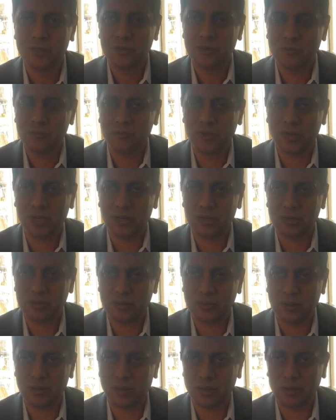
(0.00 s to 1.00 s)
where
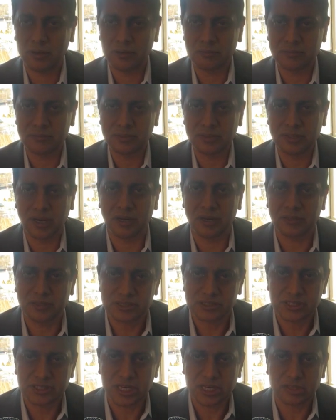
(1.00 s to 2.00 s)
the
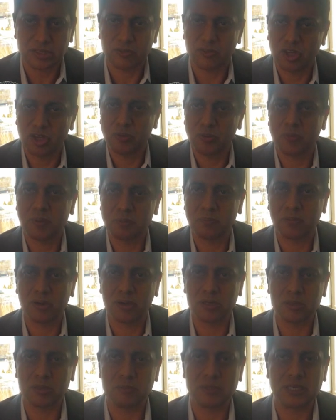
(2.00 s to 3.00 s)
understanding of the human
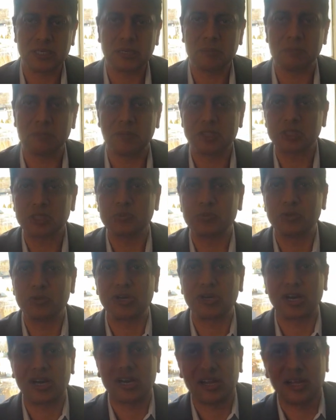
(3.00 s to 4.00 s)
body became much
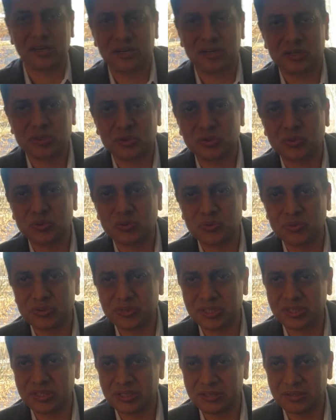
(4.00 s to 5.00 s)
more clearer to
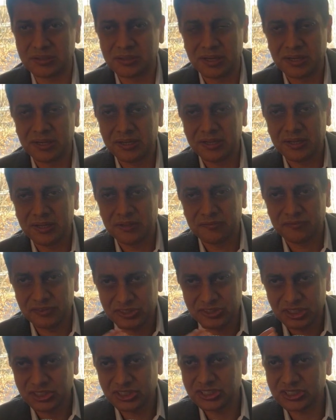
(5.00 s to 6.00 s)
the
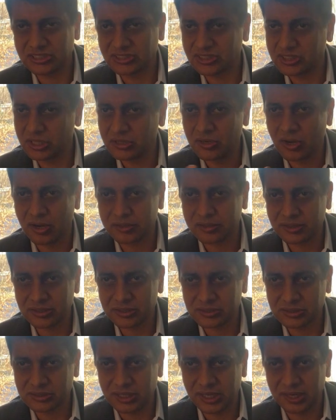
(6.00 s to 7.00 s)
physicians, the
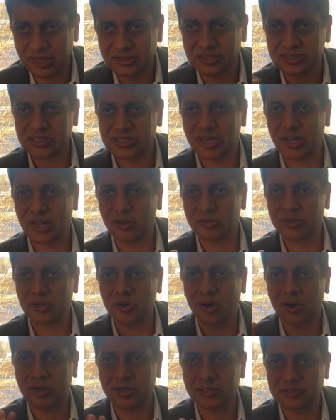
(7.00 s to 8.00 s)
doctors. They understand how the
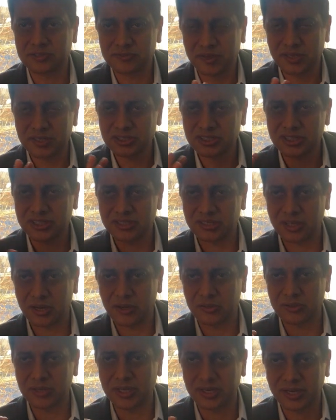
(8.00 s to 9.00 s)
organs function, how
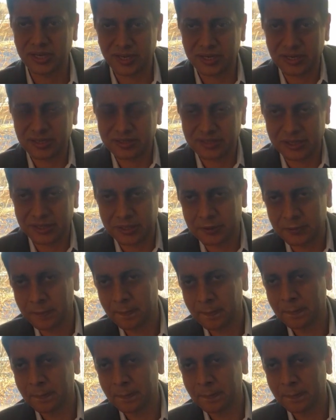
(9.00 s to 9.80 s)
they are connected,